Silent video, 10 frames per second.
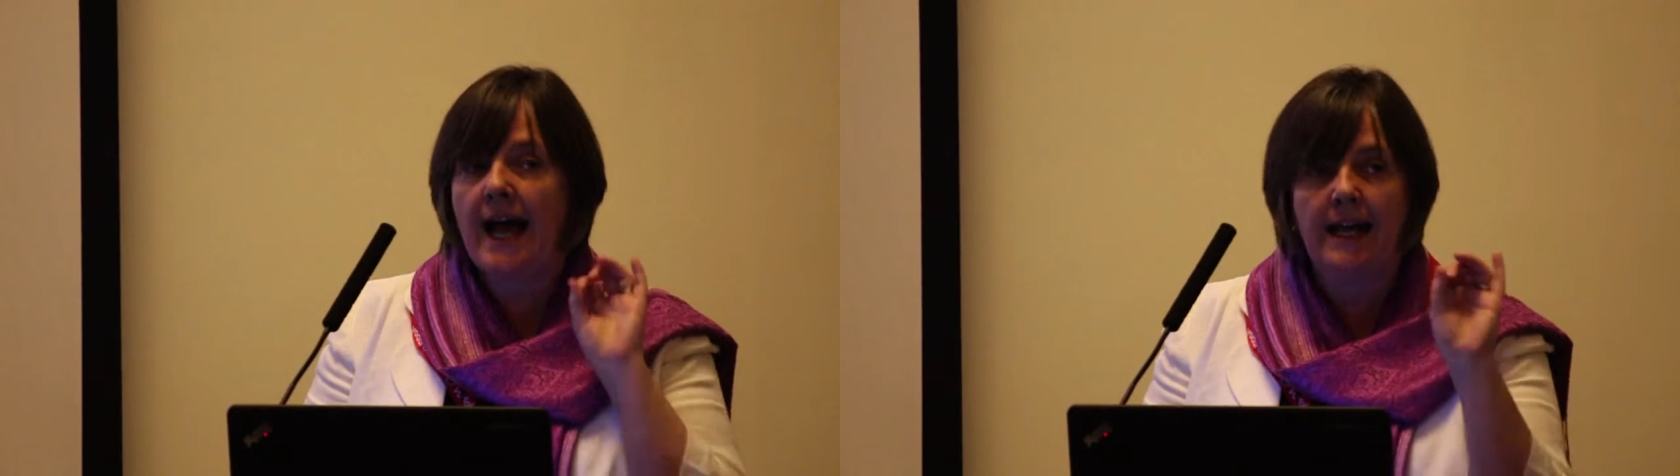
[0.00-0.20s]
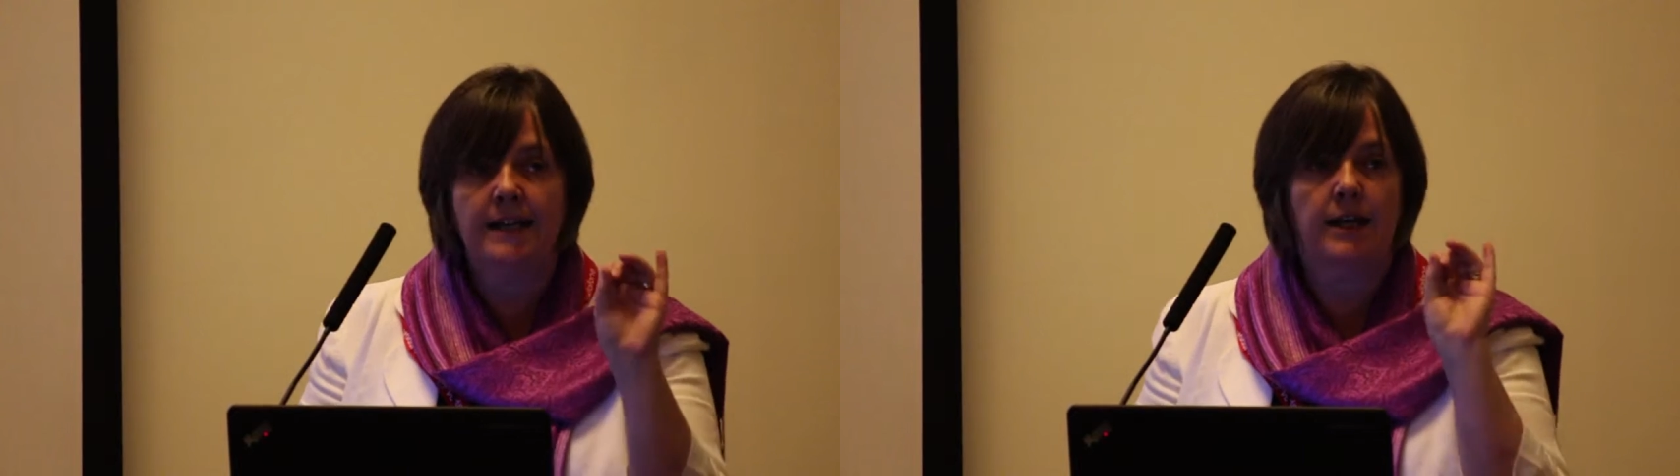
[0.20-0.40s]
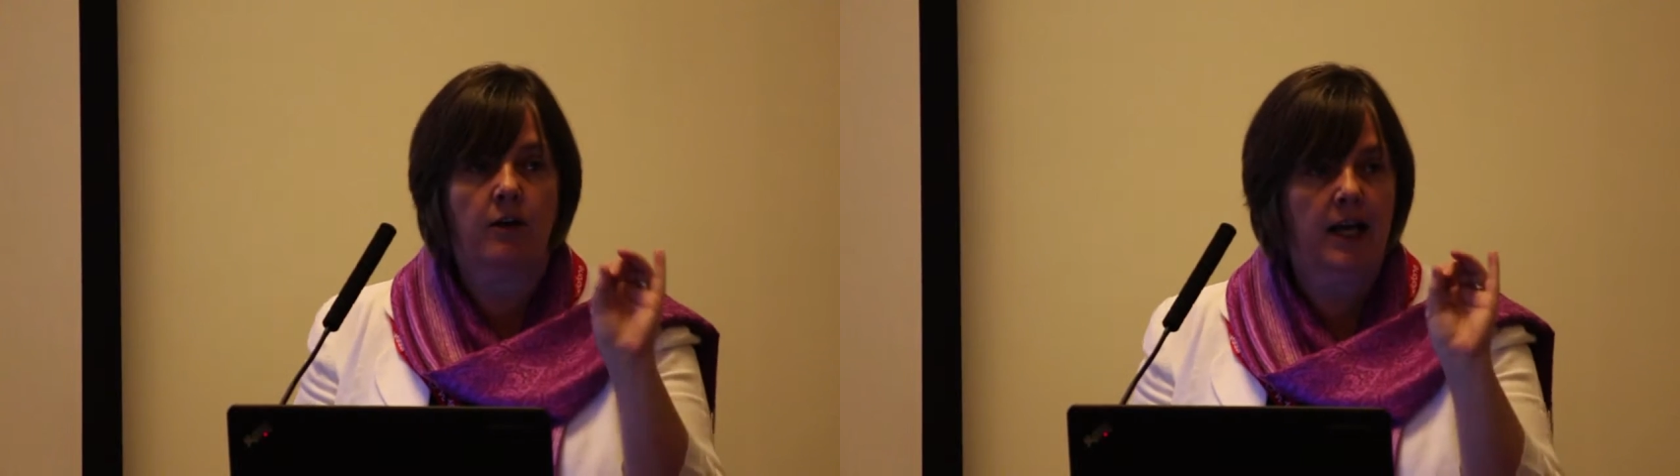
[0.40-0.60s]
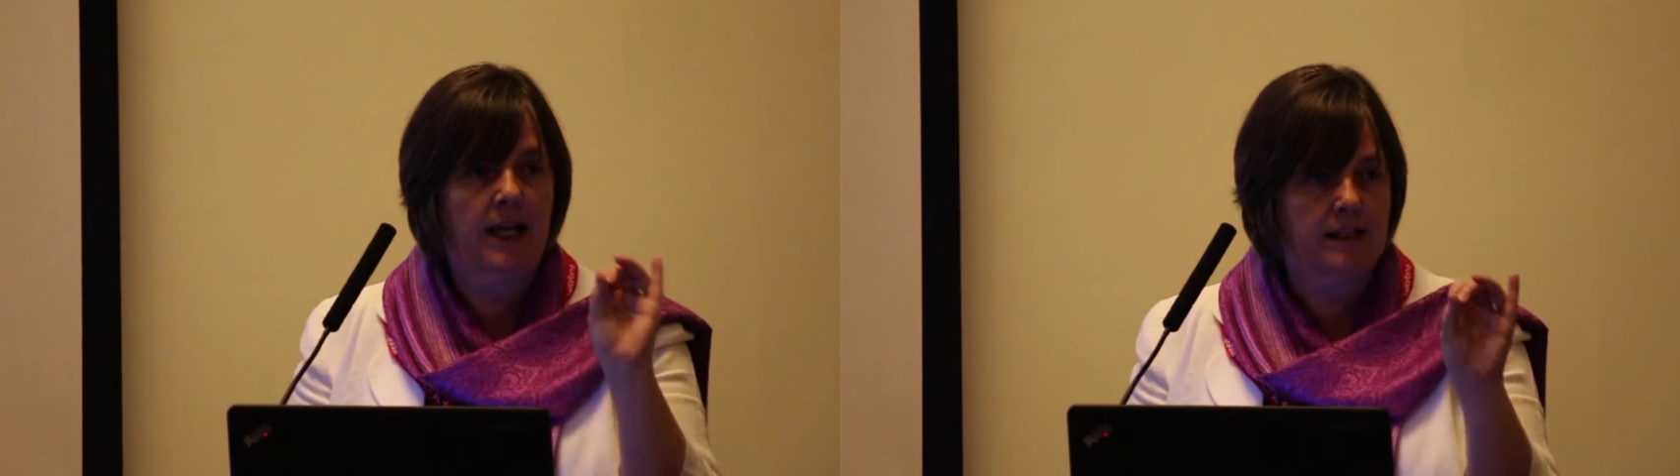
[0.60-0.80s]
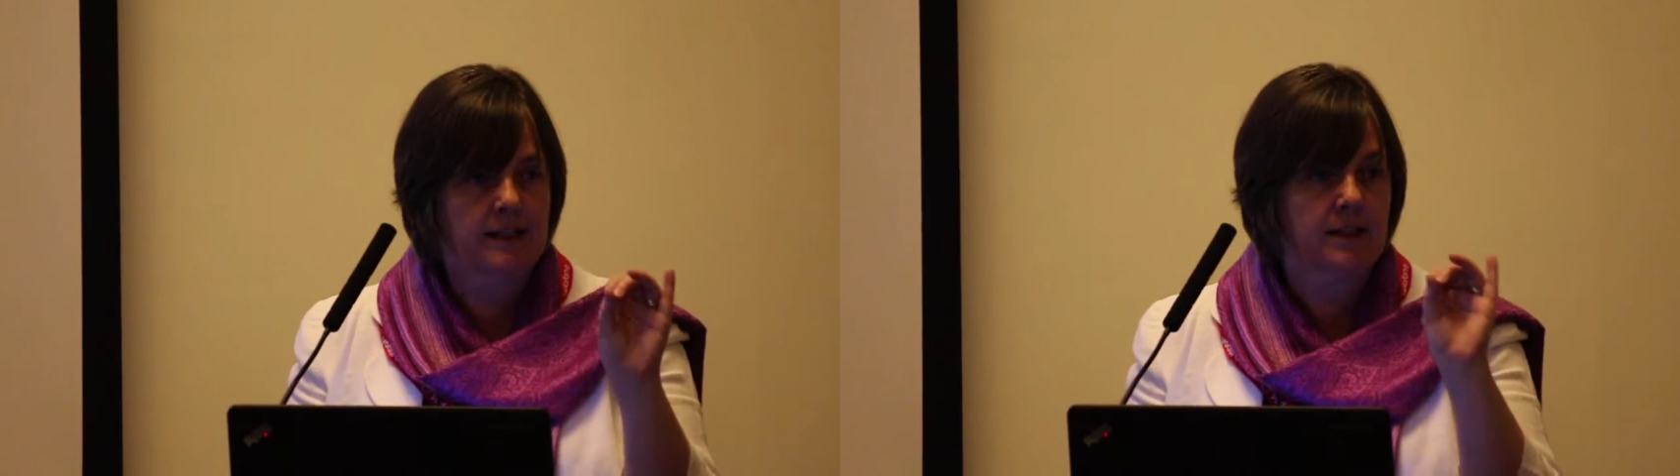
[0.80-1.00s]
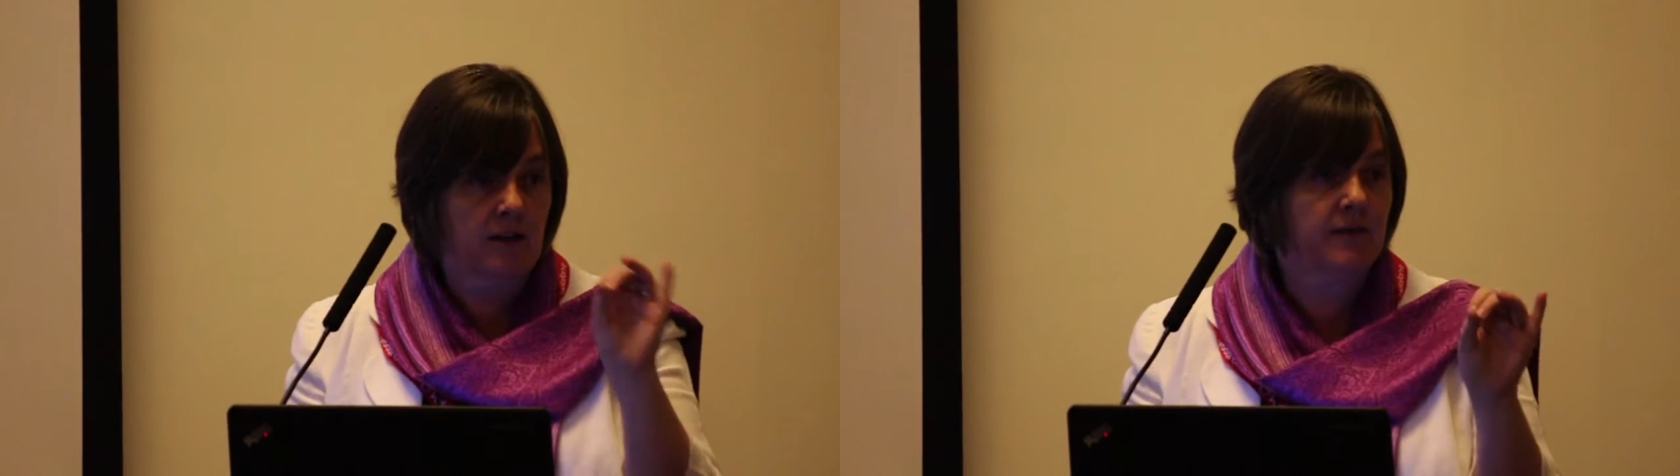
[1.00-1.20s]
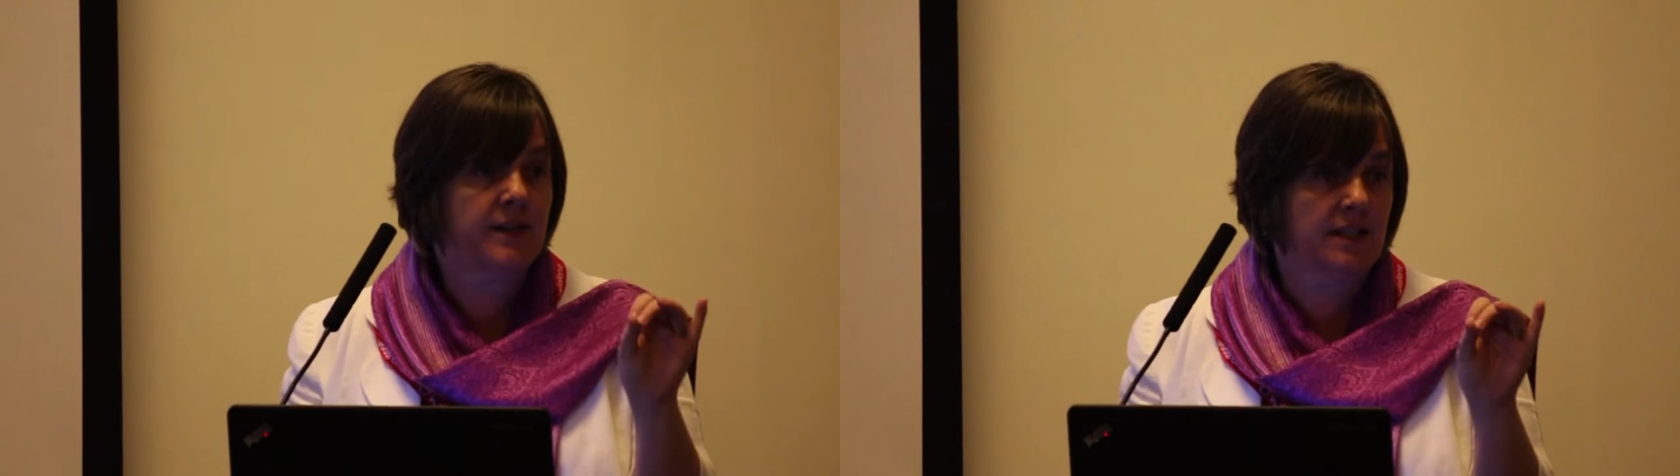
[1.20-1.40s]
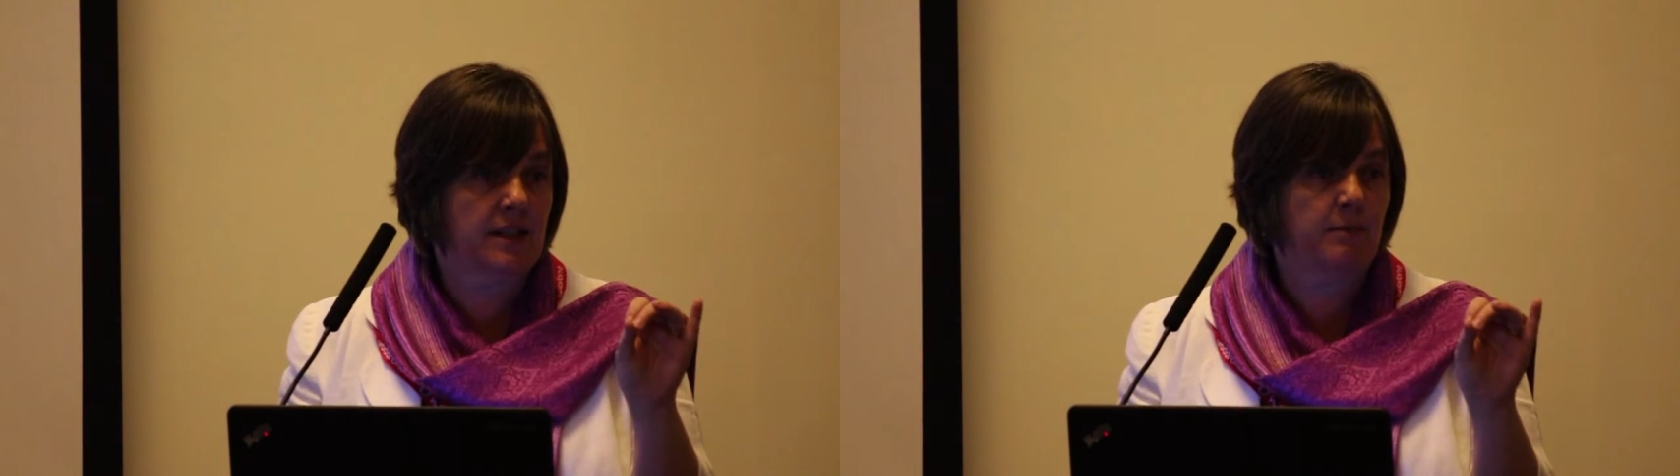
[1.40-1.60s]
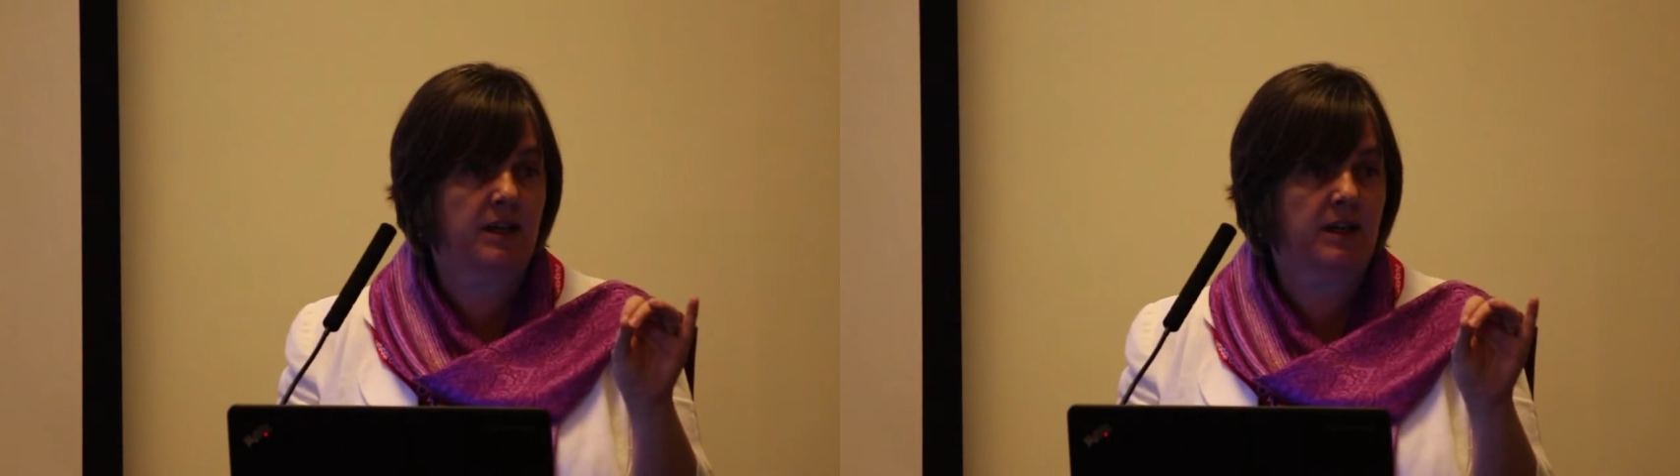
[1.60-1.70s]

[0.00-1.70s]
and our health services,